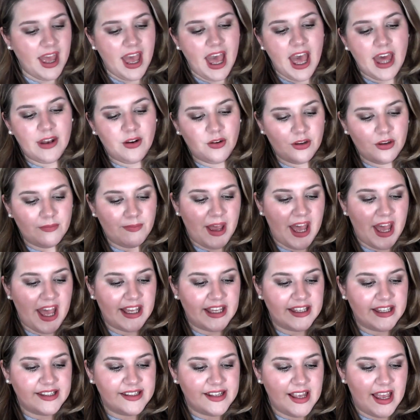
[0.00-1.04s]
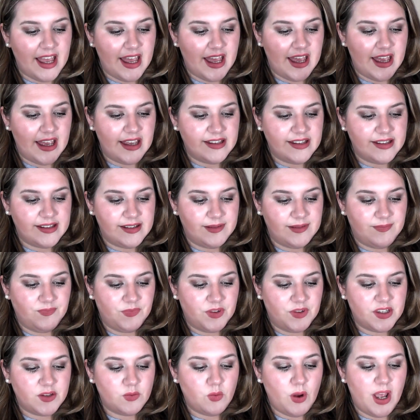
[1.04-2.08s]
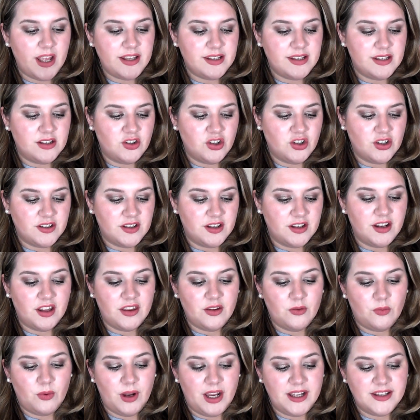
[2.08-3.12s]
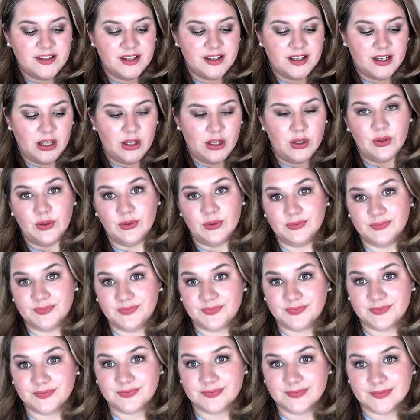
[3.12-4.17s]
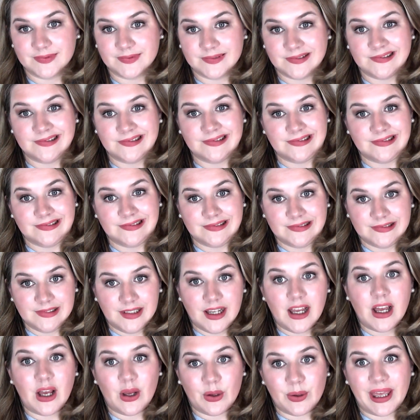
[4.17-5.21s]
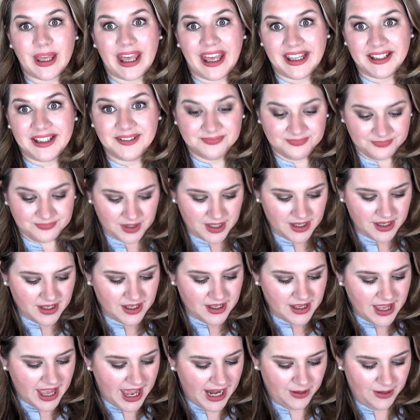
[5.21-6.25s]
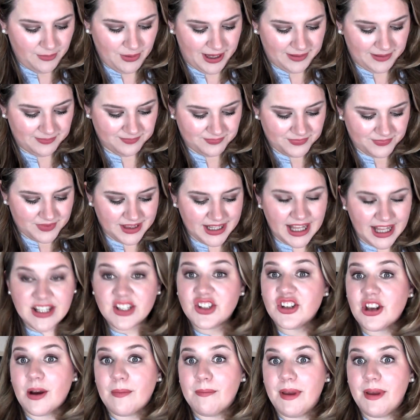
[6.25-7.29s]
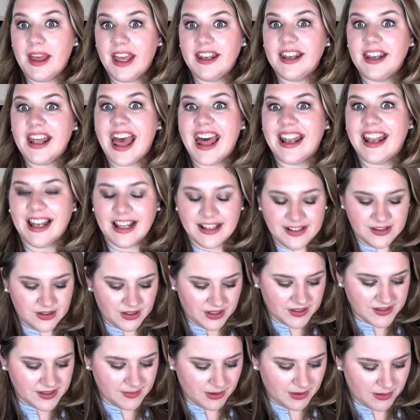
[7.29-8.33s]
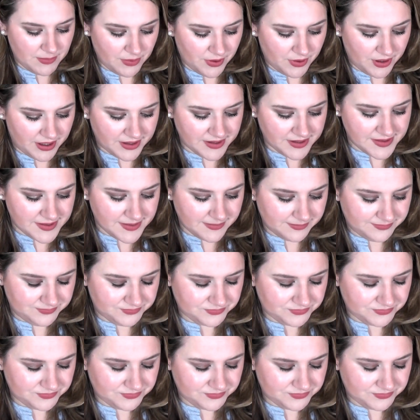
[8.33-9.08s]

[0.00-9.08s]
And on the bag it says, sweat is just another way to glow. Okay. Anyway, let's jump in and let's look at some of the products.